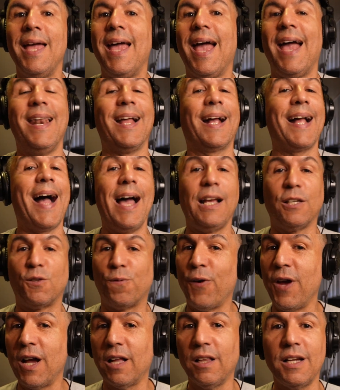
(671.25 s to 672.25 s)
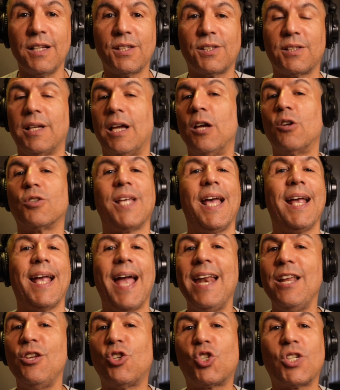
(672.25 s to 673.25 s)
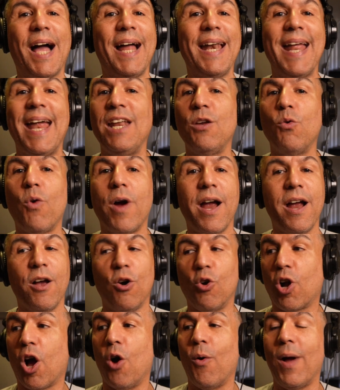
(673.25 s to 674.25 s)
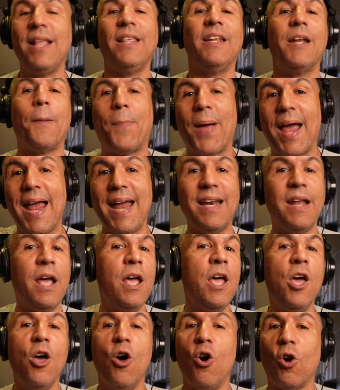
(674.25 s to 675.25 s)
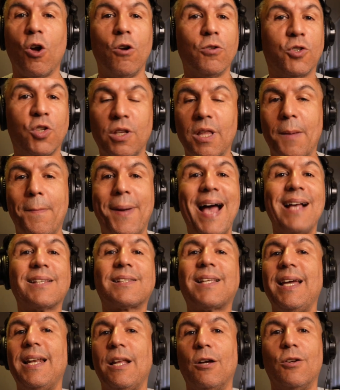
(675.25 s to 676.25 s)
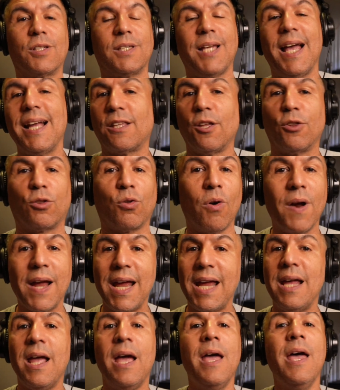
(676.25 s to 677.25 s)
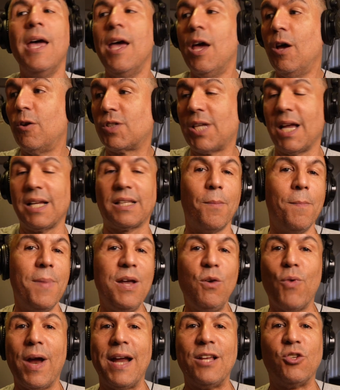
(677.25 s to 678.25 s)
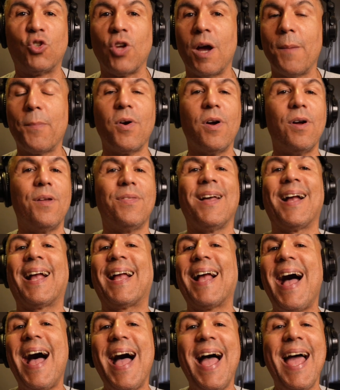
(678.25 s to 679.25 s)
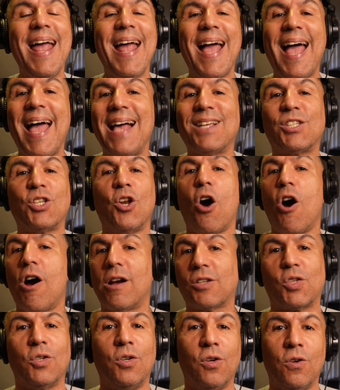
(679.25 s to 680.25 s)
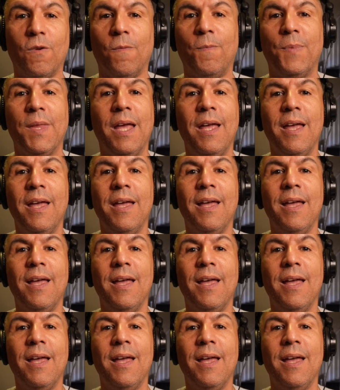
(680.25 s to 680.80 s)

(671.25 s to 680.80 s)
And the guy's fearless. He'll take any shot anywhere. He'll go into the paint. He'll go to the basket. He'll take the three. He'll take the mid-range jumper. The guy has an arsenal